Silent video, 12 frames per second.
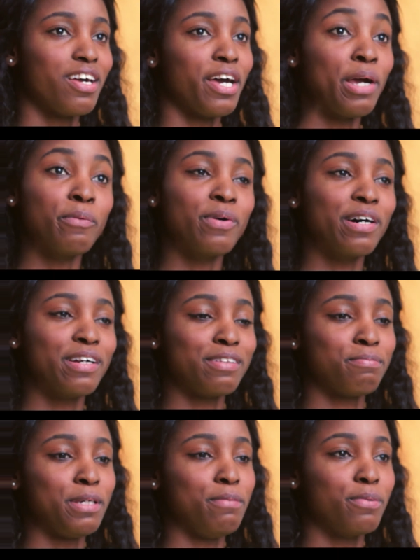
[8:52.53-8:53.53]
I
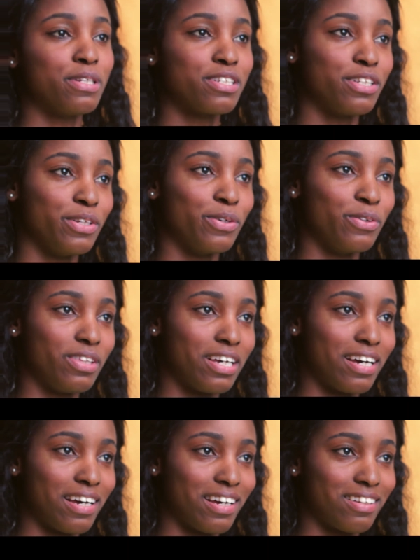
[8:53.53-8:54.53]
want people to know
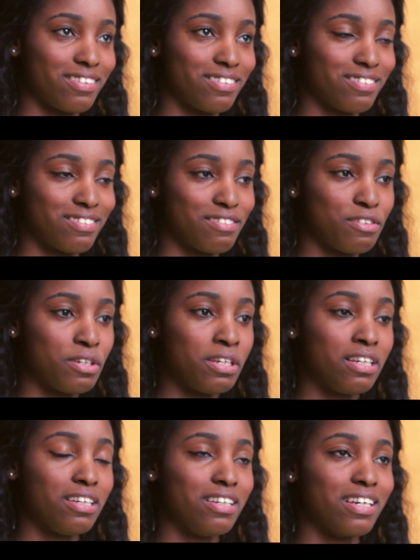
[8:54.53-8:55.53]
that,
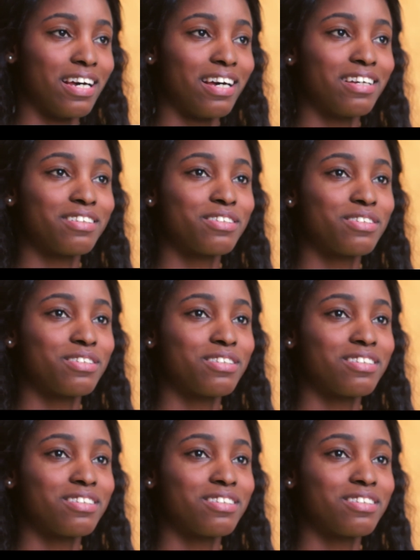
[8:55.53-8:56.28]
yes,